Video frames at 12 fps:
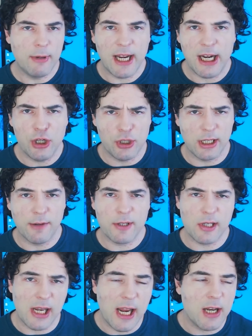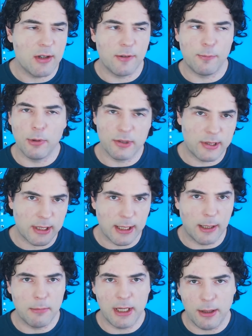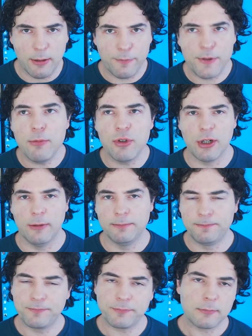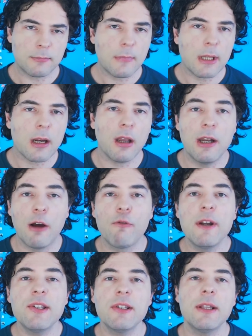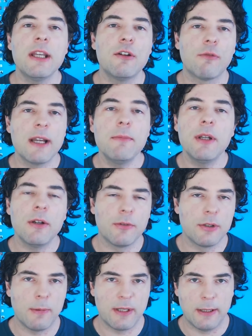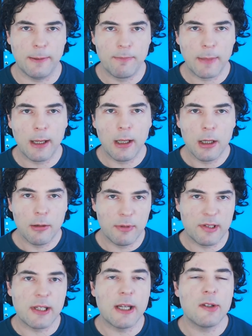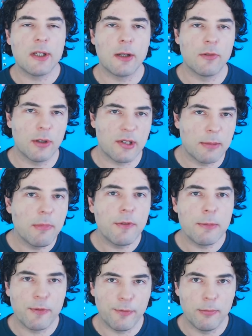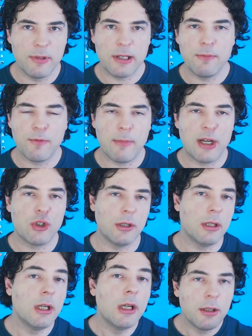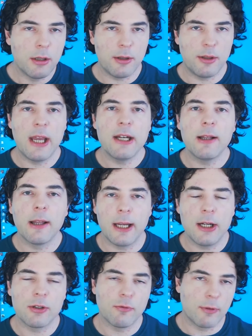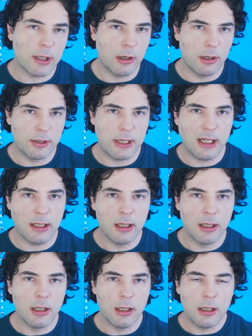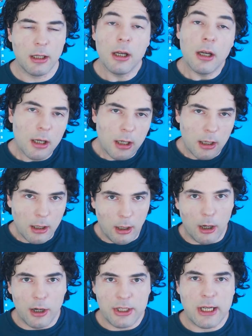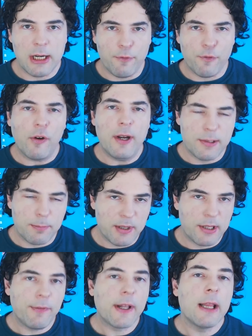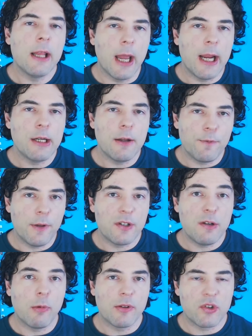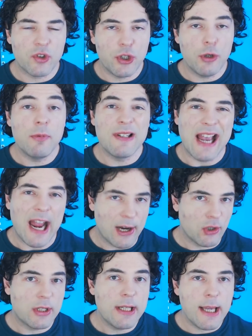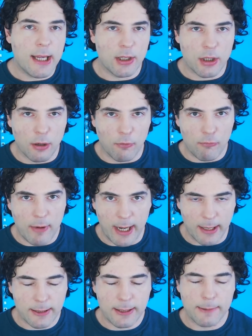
age and give us a hint of what's to come in the future. Now, recently, Greymon on Twitter was stating that some of the performance information that they'd leaked regarding RDNA 3, specifically the N31 SKU, was actually incorrect